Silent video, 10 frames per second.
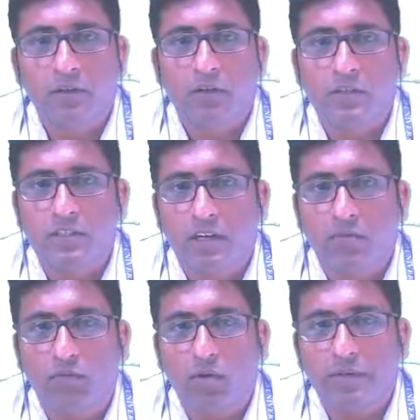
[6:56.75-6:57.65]
which are
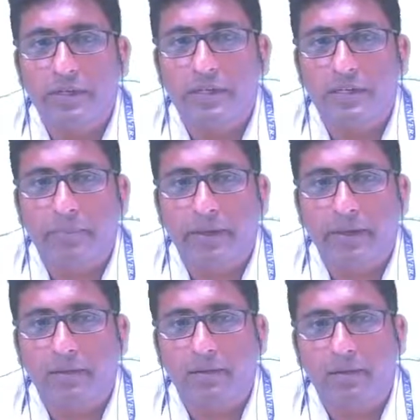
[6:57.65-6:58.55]
involved in
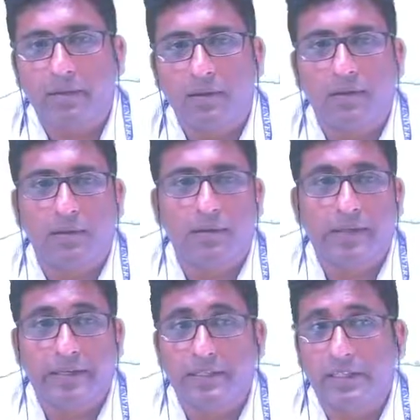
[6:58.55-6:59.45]
repair,
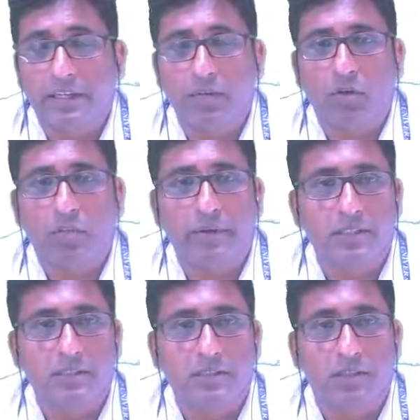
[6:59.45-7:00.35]
like DNA polymerase